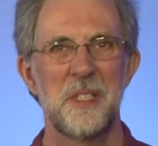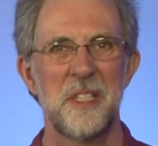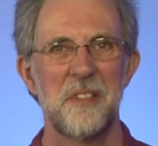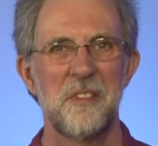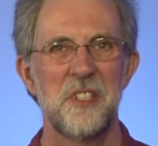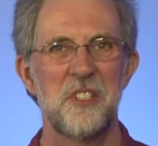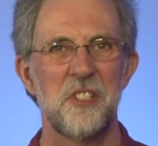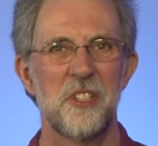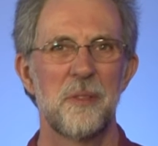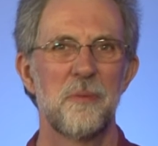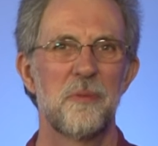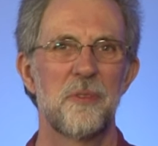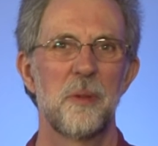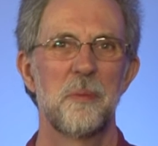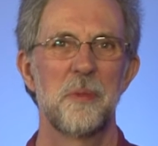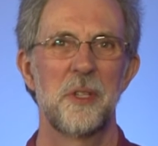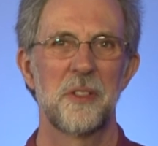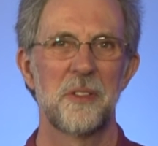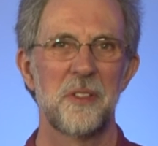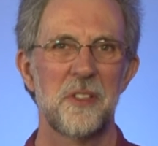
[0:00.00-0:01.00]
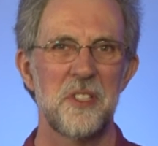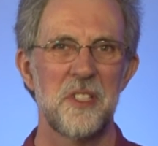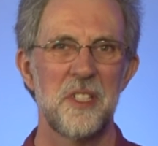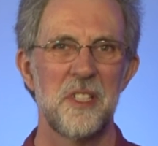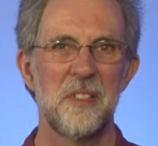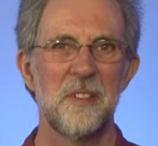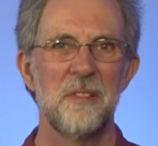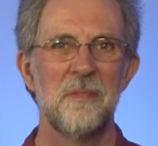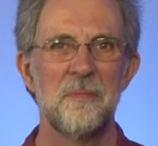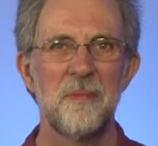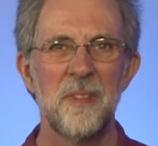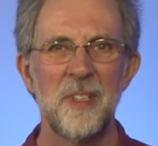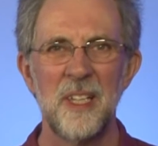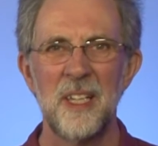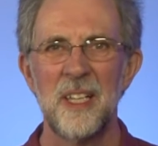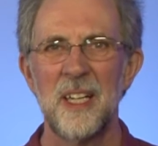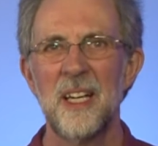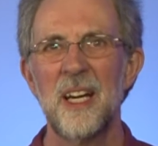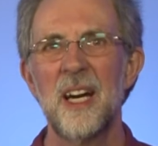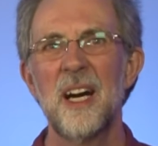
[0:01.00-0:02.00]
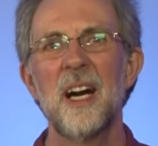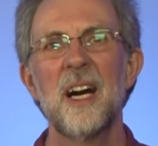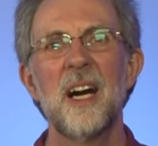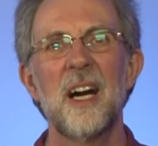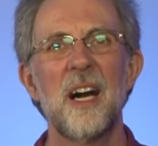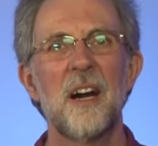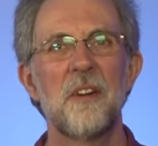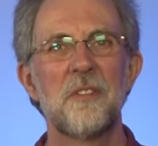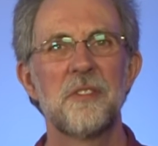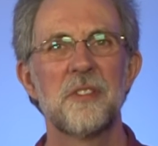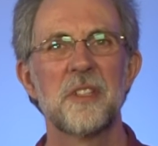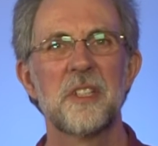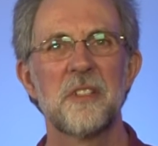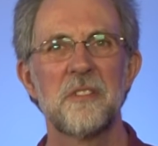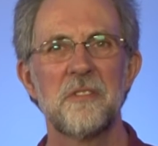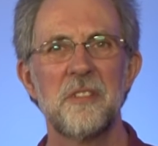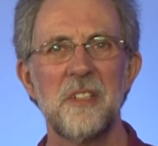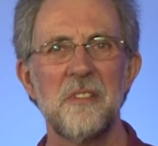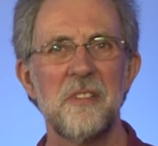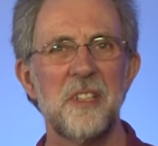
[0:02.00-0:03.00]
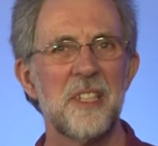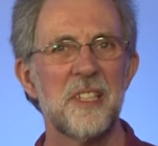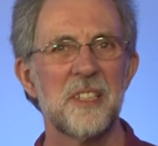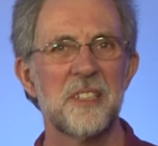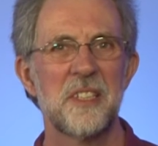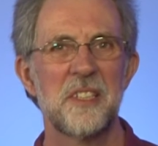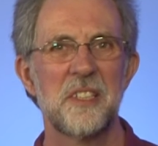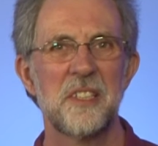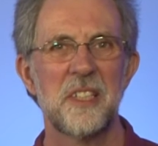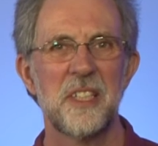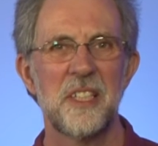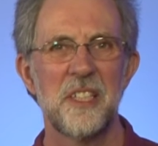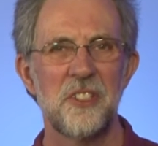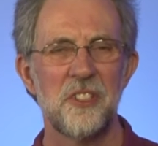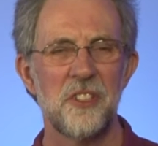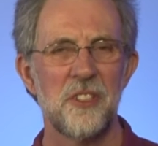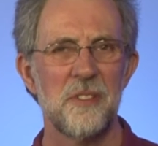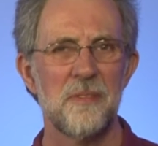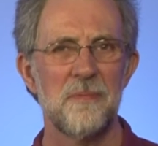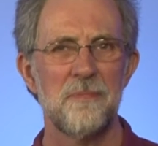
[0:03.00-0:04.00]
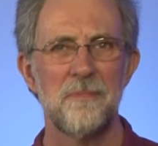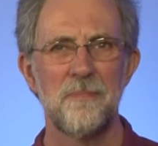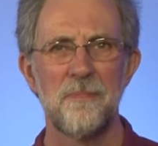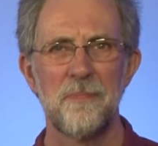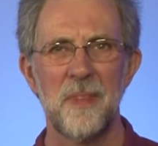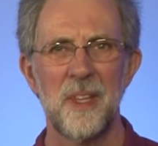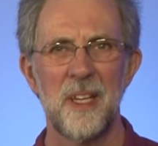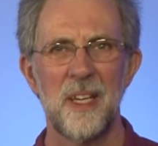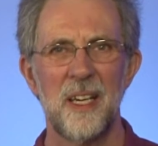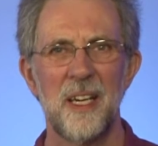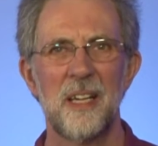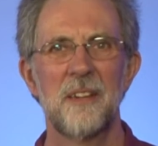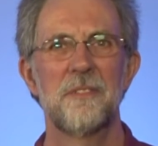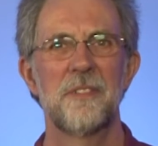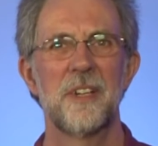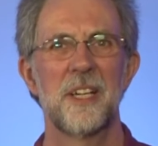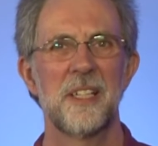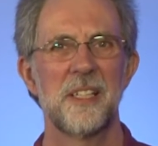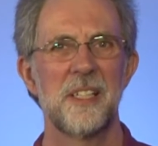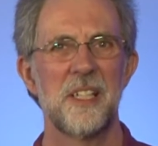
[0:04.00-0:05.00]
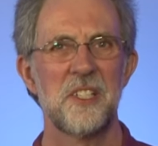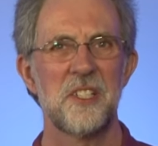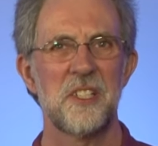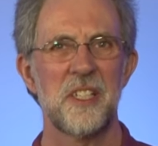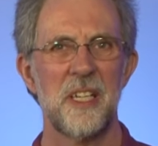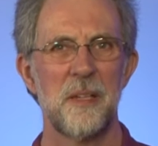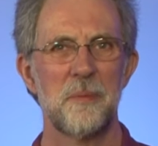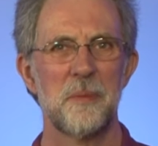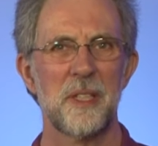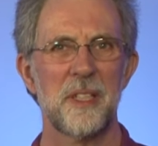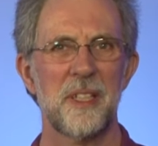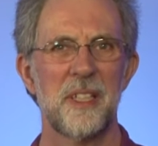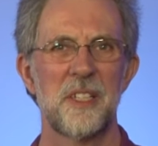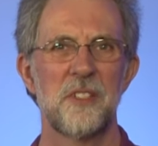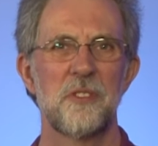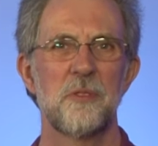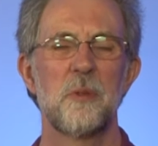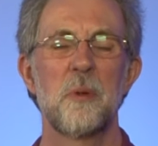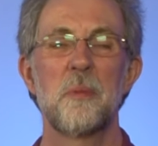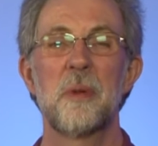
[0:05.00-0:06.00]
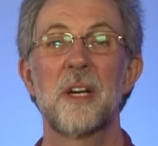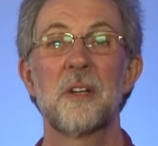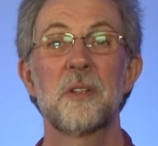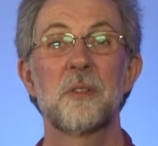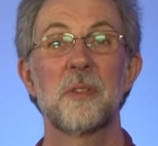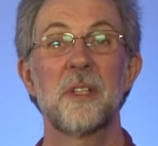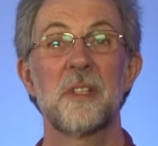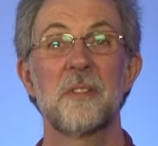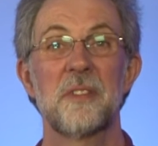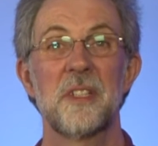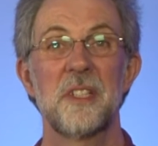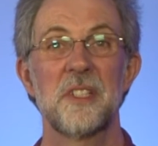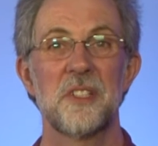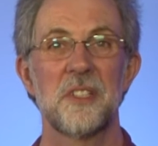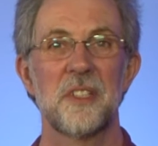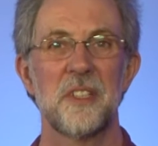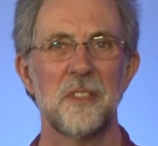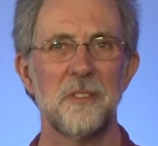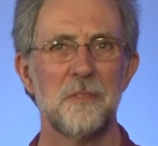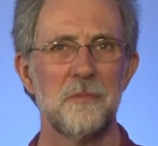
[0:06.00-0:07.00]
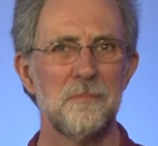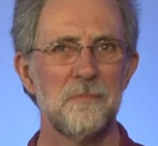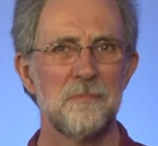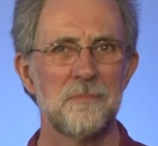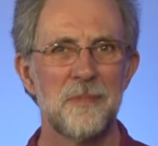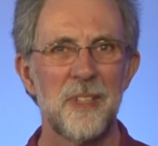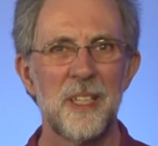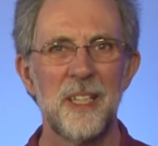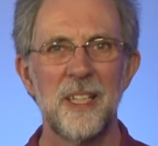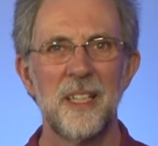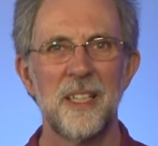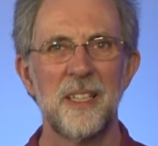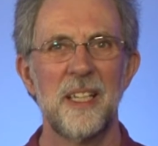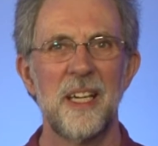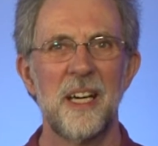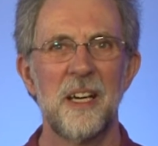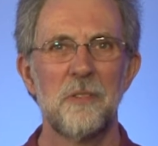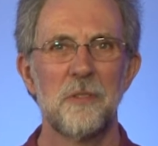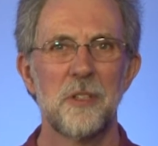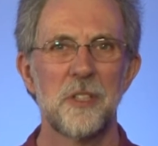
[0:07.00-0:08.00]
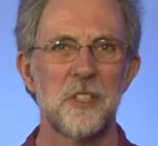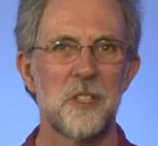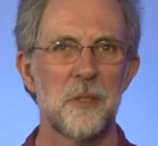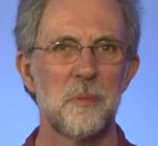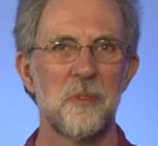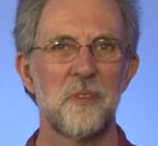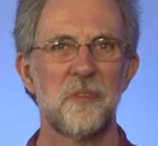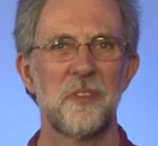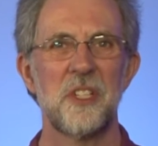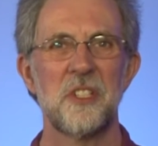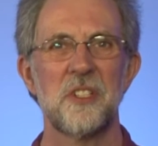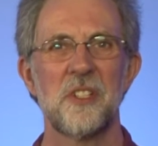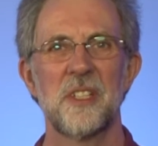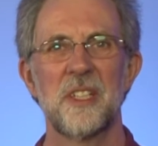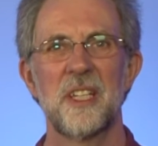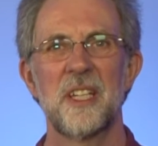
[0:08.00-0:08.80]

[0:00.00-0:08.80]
Terry Chipp from Doncaster. After a career in art education, I finally escaped the classroom about 12 years ago and now work as a professional